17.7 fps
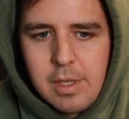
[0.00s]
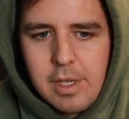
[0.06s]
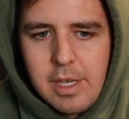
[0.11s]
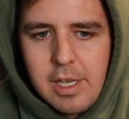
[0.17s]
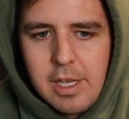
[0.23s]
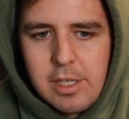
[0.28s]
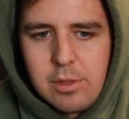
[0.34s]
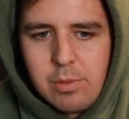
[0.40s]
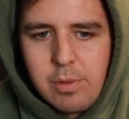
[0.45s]

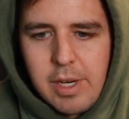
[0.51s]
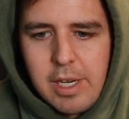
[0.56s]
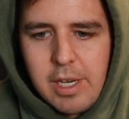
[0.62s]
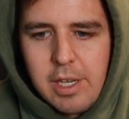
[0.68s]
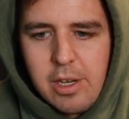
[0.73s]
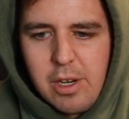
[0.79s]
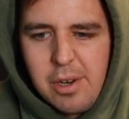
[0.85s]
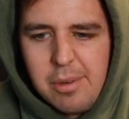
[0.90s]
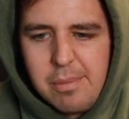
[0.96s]
It's right
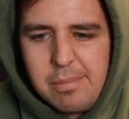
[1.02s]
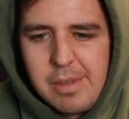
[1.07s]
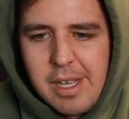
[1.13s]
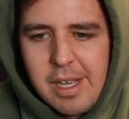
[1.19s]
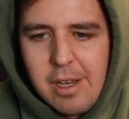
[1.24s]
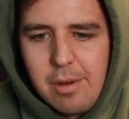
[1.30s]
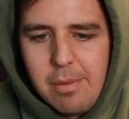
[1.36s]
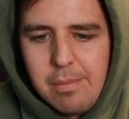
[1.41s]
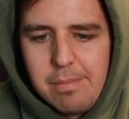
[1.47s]
here.
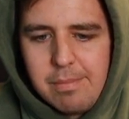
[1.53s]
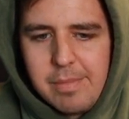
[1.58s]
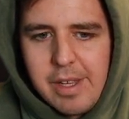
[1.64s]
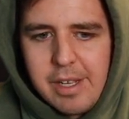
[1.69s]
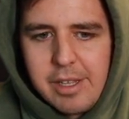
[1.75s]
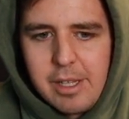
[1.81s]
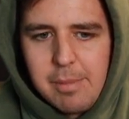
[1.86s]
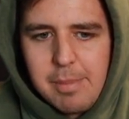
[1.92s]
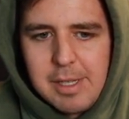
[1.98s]
Now,
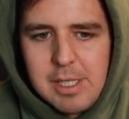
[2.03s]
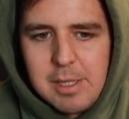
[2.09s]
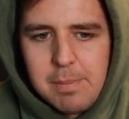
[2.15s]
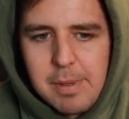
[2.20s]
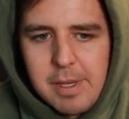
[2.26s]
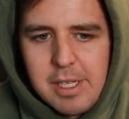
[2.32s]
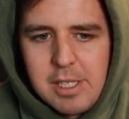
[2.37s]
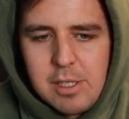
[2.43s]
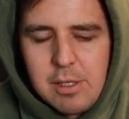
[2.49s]
not the best
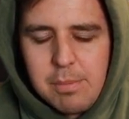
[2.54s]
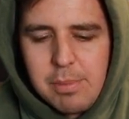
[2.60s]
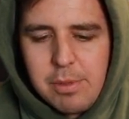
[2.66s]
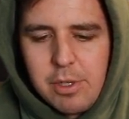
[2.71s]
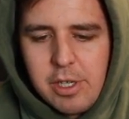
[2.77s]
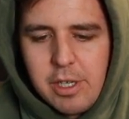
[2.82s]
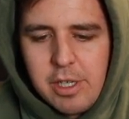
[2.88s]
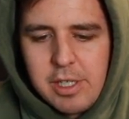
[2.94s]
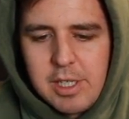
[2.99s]
place to
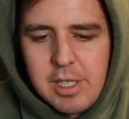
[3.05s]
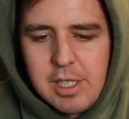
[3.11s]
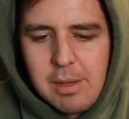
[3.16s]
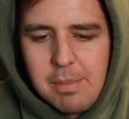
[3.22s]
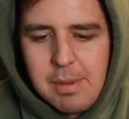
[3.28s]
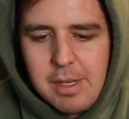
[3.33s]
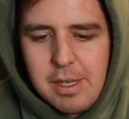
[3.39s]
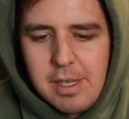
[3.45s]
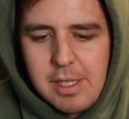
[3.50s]
put a
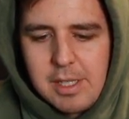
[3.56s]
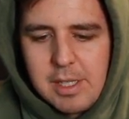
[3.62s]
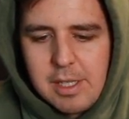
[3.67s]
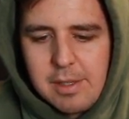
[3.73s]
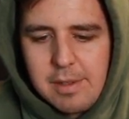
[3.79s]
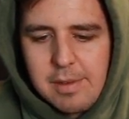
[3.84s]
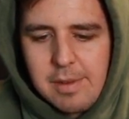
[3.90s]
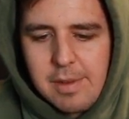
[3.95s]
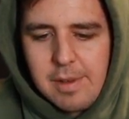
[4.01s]
snippet, is it?